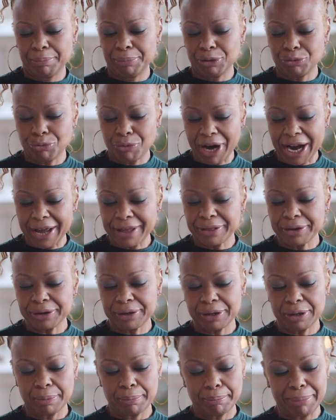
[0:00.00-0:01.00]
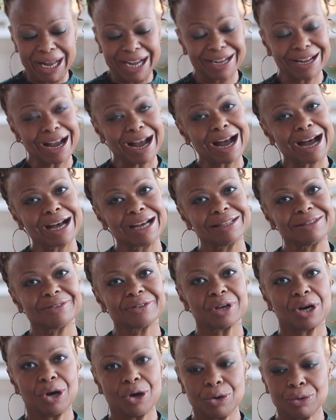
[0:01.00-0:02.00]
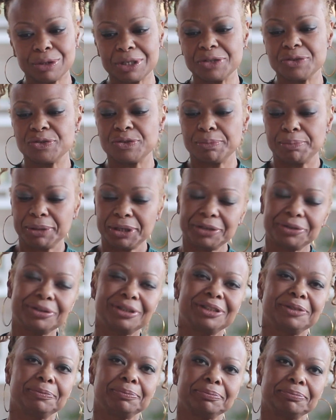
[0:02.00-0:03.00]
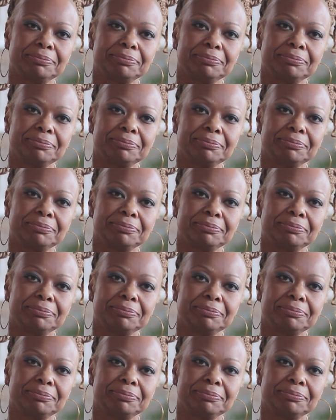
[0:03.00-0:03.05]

but rather by God's Holy Spirit.